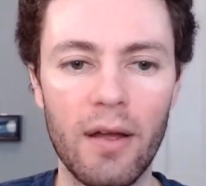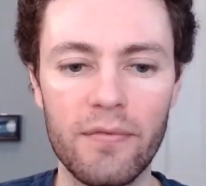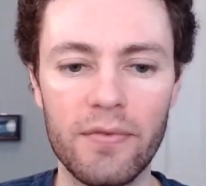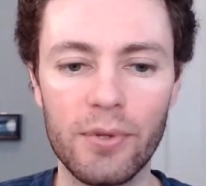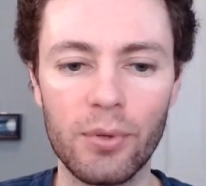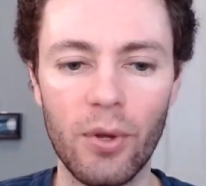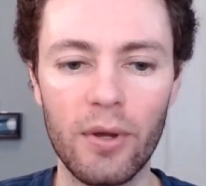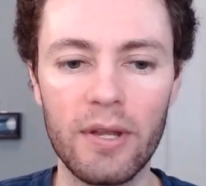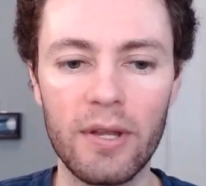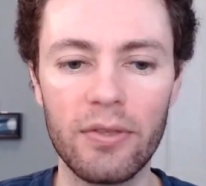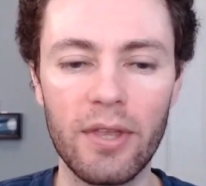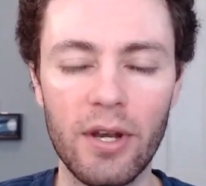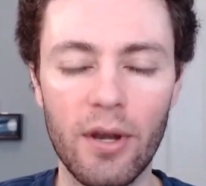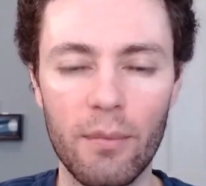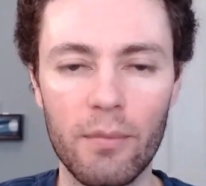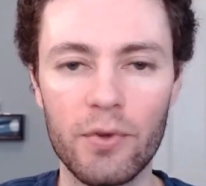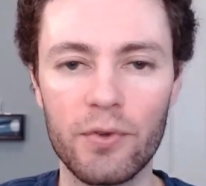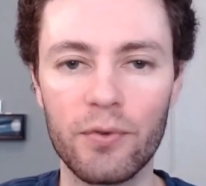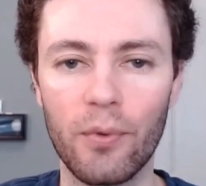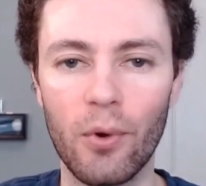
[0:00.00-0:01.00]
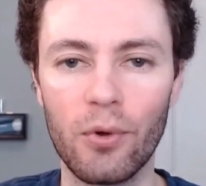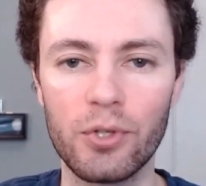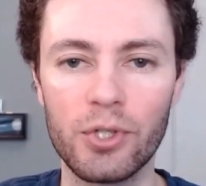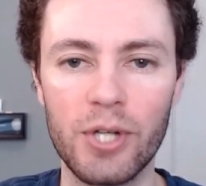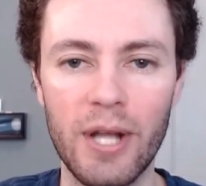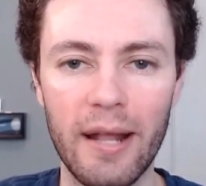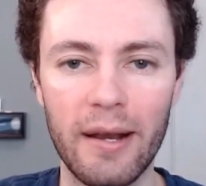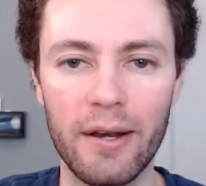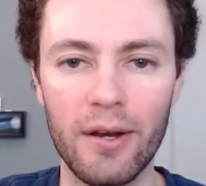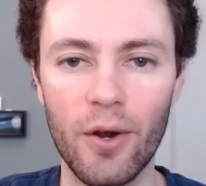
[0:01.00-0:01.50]
If you look at the numbers for OG
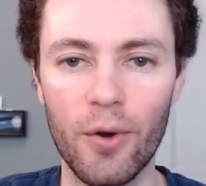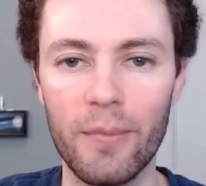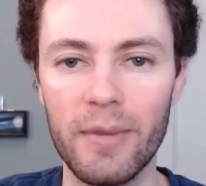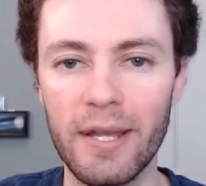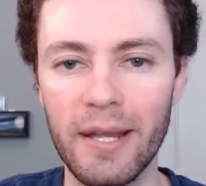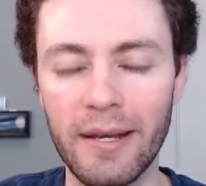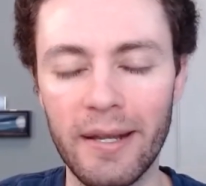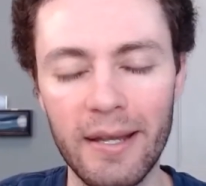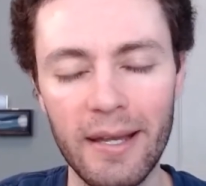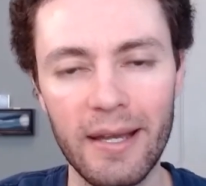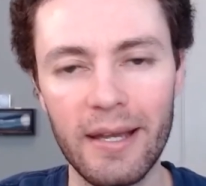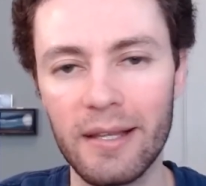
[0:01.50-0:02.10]
Anunoby, and